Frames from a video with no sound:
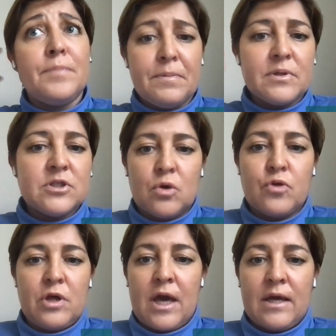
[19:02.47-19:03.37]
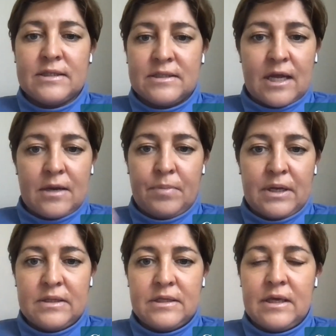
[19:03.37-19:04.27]
people associate
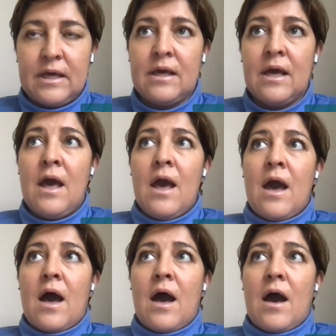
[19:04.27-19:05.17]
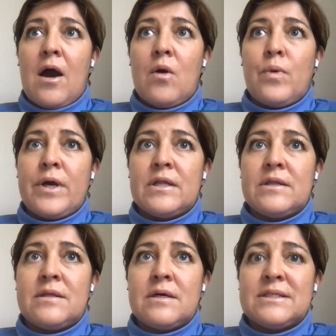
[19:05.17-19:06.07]
sustainability with
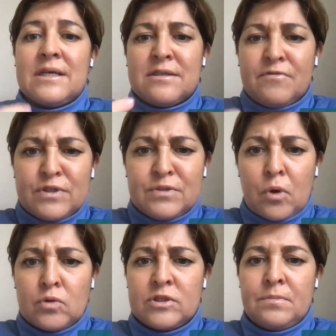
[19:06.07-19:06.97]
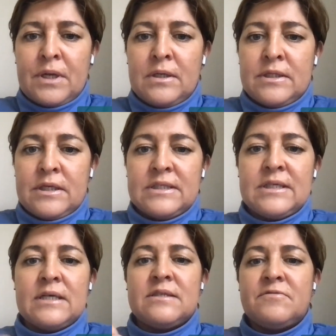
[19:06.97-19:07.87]
a sense of responsibility,
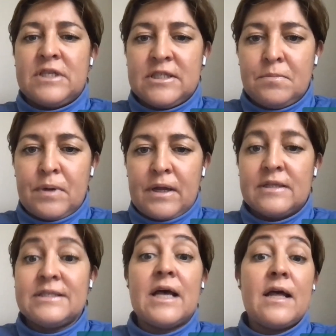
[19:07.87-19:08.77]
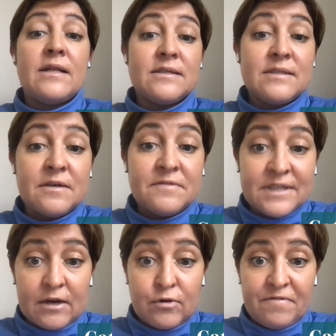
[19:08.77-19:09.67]
sense of discipline, sense of
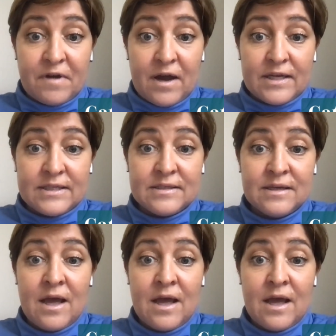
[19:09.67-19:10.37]
sacrifice.